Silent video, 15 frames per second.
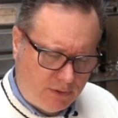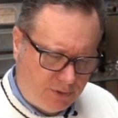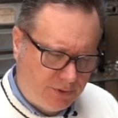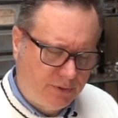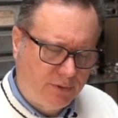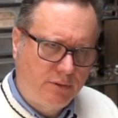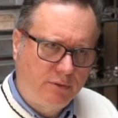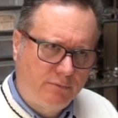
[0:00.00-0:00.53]

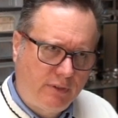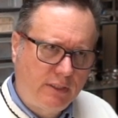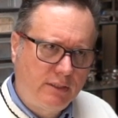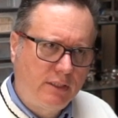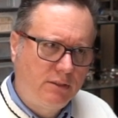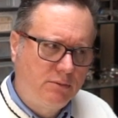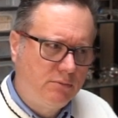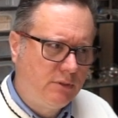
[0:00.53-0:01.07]
so
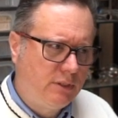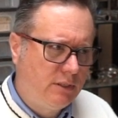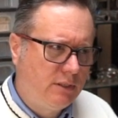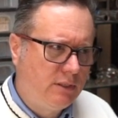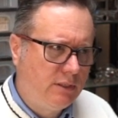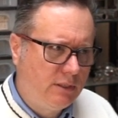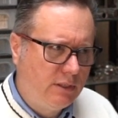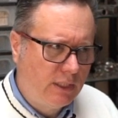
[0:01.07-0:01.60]
Den Hul in
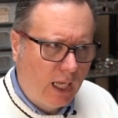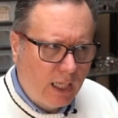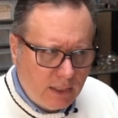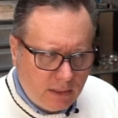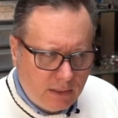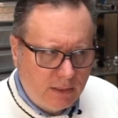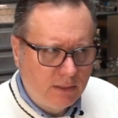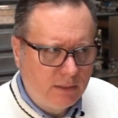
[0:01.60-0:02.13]
the
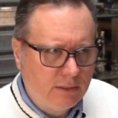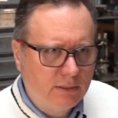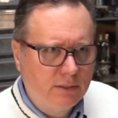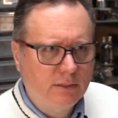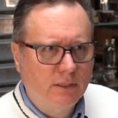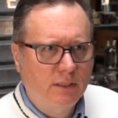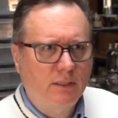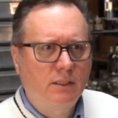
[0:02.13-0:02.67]
90s